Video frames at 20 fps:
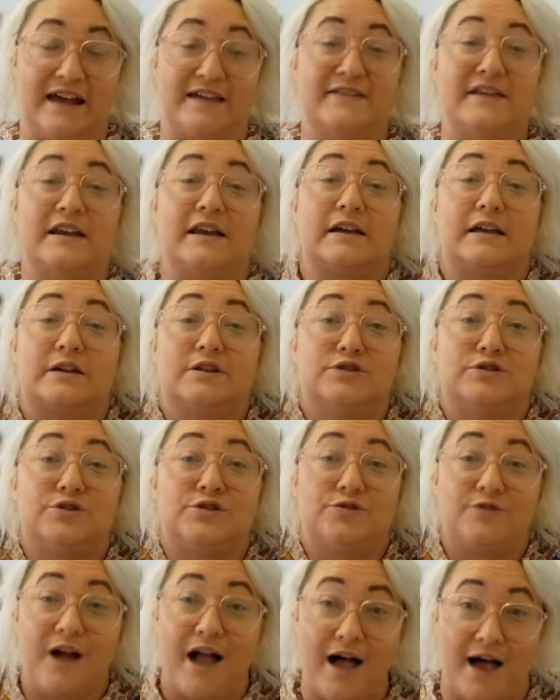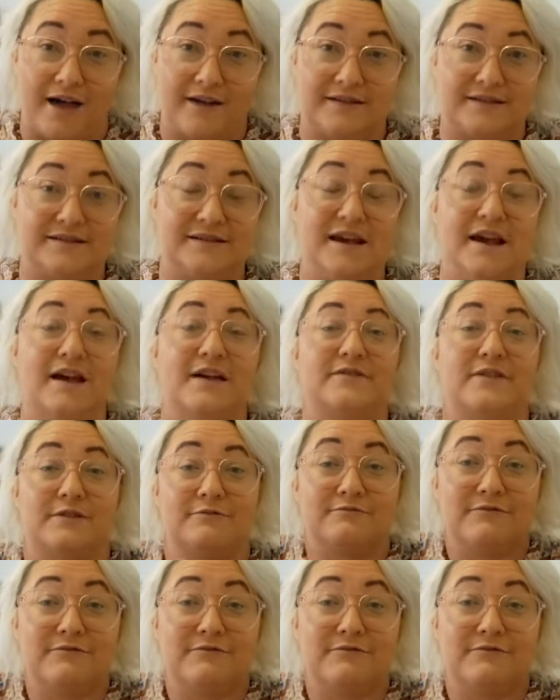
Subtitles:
And then I can trust that